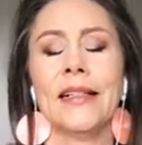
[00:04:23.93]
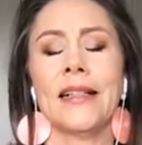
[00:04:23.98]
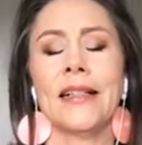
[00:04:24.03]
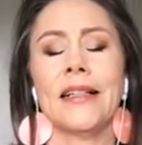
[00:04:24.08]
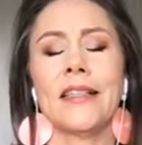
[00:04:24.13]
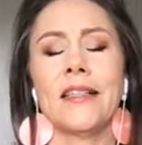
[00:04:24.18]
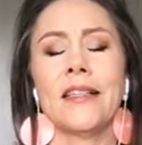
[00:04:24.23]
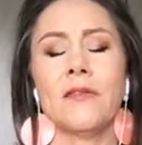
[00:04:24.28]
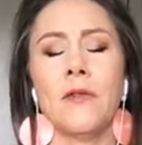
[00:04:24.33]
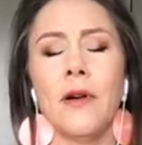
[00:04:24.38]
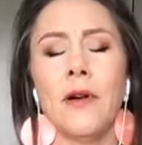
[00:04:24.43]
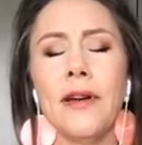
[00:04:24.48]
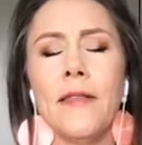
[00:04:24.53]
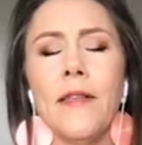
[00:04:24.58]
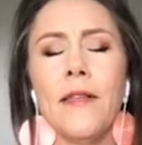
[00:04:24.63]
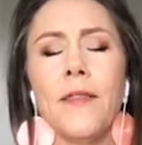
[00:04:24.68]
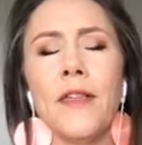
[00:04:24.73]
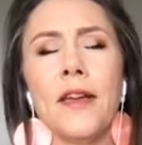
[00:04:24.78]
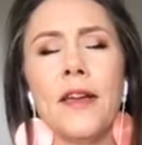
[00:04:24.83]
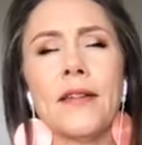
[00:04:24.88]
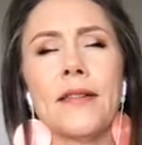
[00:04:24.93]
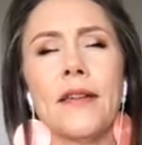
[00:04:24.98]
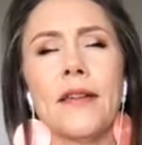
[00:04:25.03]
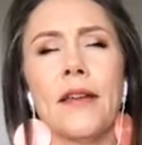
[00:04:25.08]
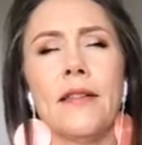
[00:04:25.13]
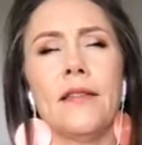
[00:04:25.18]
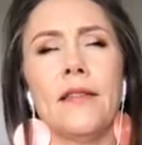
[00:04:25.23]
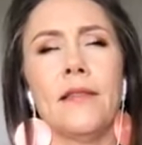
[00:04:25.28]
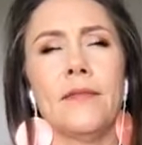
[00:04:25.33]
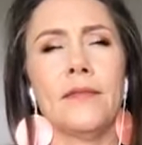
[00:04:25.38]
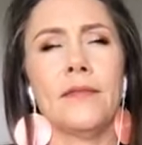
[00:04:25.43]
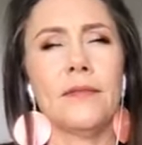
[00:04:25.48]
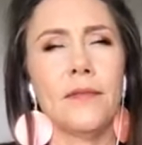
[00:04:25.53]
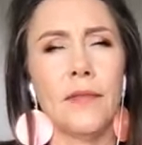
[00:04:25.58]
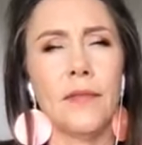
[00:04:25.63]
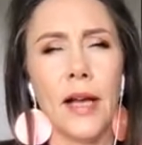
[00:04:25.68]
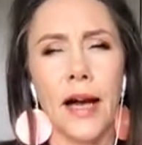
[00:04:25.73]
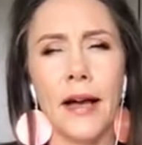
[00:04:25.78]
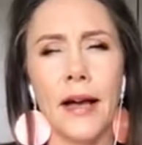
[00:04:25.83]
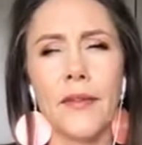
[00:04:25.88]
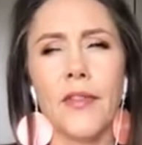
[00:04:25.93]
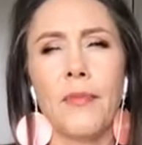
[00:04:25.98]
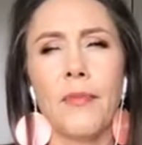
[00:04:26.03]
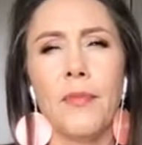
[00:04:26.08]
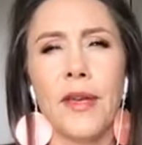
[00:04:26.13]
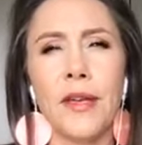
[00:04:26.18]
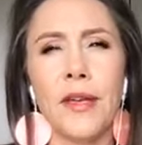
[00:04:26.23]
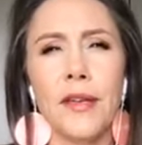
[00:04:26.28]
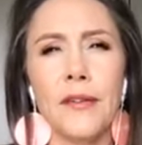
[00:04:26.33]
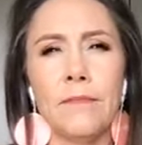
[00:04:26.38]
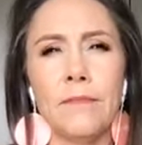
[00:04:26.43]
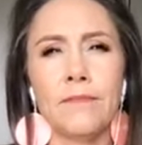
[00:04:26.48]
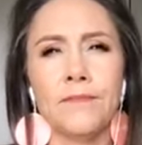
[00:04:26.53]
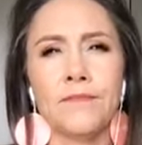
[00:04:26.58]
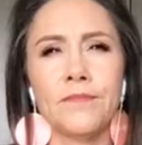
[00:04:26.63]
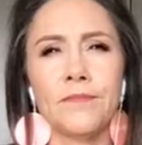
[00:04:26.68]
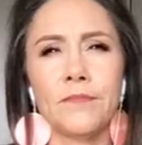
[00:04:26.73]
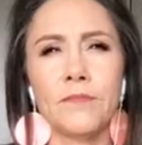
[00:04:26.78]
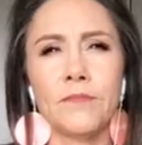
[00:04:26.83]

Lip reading: Because one of the things that has been